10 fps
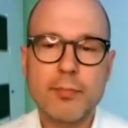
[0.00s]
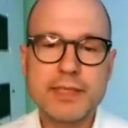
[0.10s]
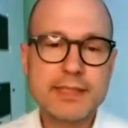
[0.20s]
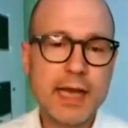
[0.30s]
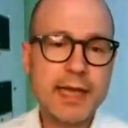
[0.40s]

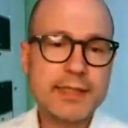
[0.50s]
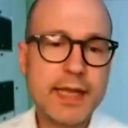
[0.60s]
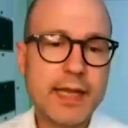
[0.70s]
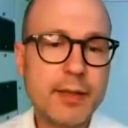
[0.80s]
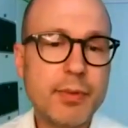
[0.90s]
Besides
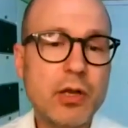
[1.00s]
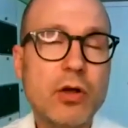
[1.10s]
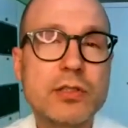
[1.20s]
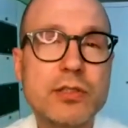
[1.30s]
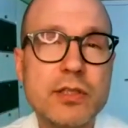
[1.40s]
that, he
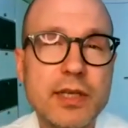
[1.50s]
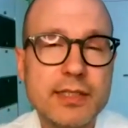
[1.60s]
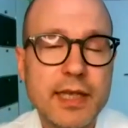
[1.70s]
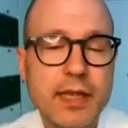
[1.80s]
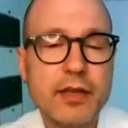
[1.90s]
belongs to the
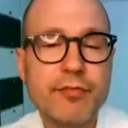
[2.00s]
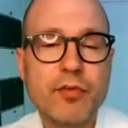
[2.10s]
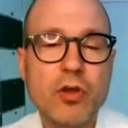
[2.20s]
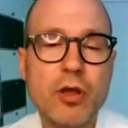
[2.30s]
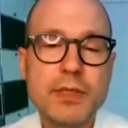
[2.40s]
executive
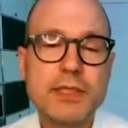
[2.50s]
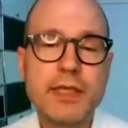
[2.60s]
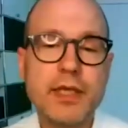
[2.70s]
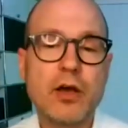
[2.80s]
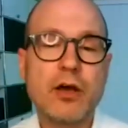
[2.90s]

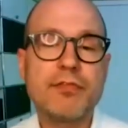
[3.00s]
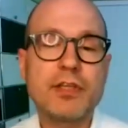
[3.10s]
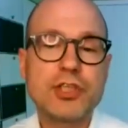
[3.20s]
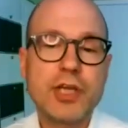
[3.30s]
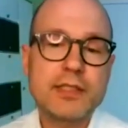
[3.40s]
committee of the
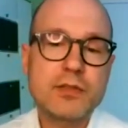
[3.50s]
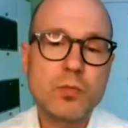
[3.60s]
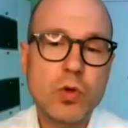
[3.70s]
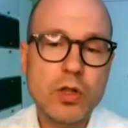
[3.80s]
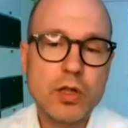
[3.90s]
Chest
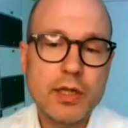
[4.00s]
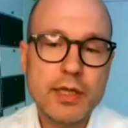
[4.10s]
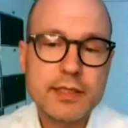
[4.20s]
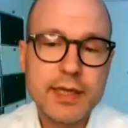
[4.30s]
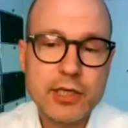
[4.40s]
Wall
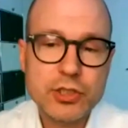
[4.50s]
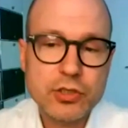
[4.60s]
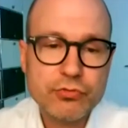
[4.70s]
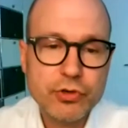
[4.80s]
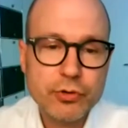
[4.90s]

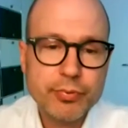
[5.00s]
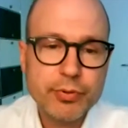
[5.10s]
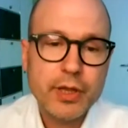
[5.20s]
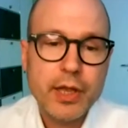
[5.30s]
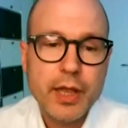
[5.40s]
International Group.
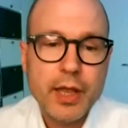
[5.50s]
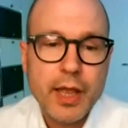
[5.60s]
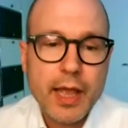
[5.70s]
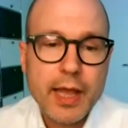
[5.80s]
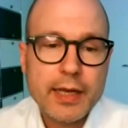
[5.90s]

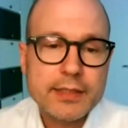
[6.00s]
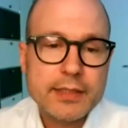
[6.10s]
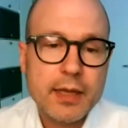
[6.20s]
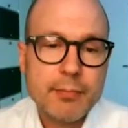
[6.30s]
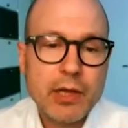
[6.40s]
And
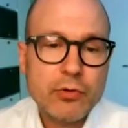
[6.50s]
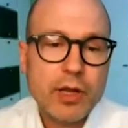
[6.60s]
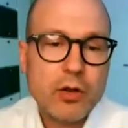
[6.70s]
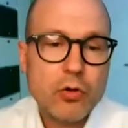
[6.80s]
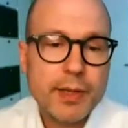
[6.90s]

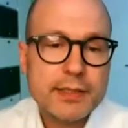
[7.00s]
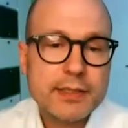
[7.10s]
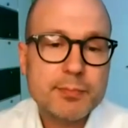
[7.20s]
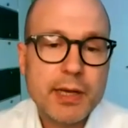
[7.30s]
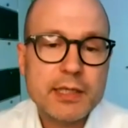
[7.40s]
Manuel Lopez
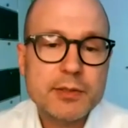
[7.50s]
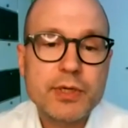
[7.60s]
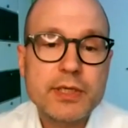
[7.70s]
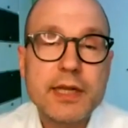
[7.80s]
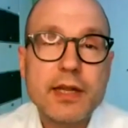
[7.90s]
is past
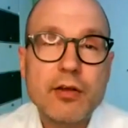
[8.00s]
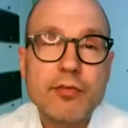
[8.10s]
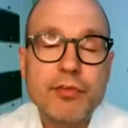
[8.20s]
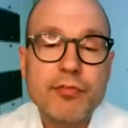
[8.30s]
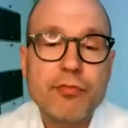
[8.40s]
president
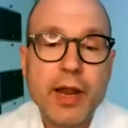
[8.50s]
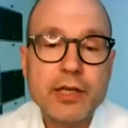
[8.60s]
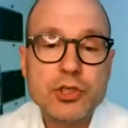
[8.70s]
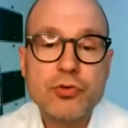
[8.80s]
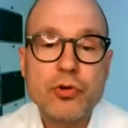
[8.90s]
of the
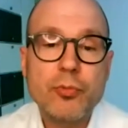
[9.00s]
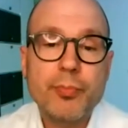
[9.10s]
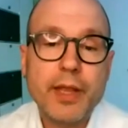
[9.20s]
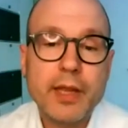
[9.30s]
French group